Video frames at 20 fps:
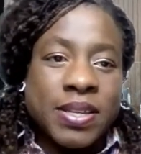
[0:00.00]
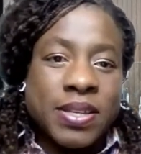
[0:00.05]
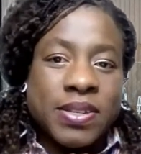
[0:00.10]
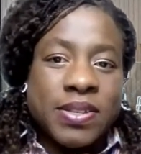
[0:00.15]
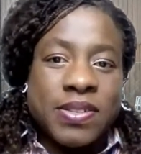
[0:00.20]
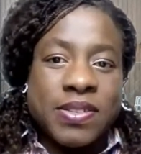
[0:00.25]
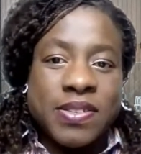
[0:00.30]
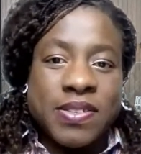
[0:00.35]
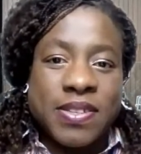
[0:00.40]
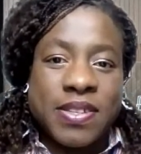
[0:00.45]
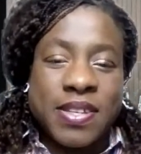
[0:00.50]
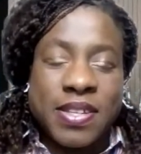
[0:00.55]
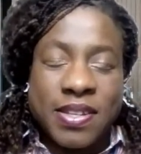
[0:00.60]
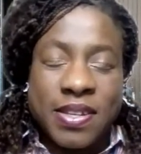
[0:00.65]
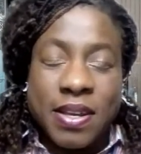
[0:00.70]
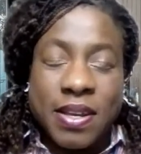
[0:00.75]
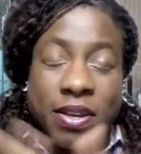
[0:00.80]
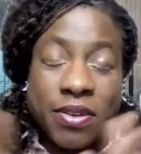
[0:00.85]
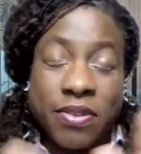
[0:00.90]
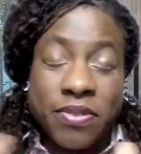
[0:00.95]

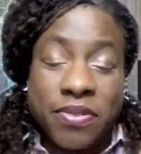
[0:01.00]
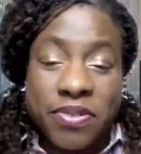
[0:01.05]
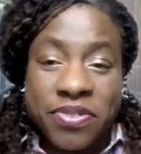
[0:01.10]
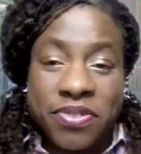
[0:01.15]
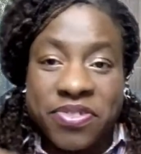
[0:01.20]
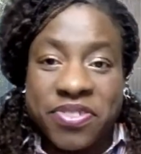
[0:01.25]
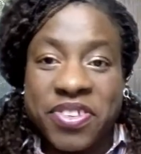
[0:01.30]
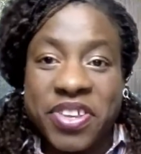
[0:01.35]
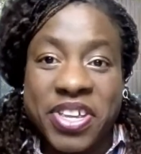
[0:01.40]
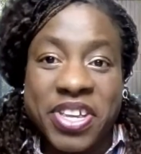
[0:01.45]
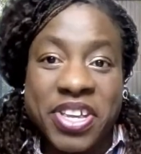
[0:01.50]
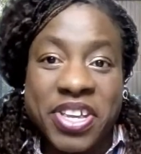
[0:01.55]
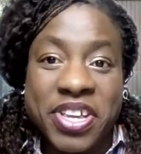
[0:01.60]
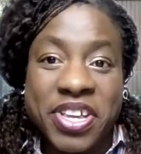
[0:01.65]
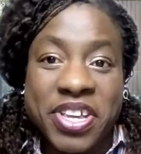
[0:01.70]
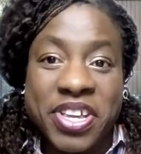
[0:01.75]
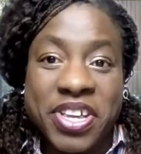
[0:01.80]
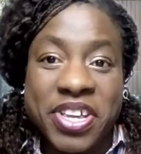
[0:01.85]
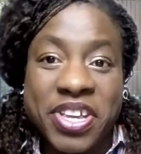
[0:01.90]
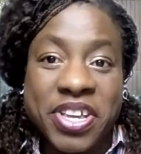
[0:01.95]

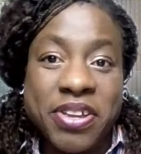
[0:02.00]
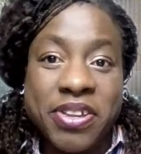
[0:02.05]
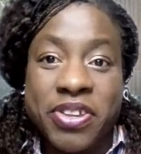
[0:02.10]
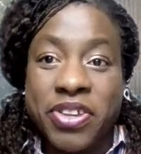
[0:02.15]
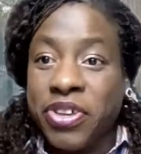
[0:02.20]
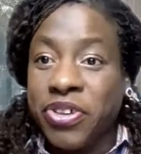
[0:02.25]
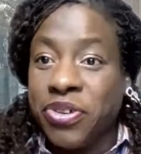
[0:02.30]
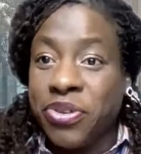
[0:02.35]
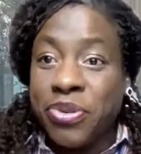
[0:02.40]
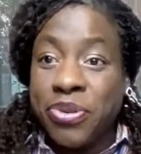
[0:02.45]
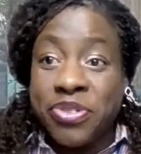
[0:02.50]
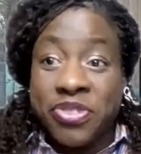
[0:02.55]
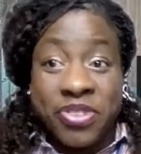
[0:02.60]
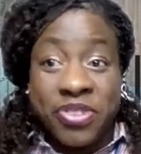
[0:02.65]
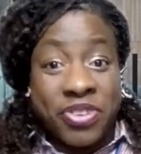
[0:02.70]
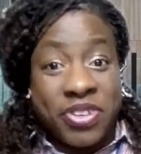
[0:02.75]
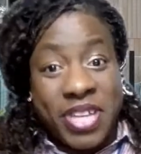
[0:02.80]
seeing you today,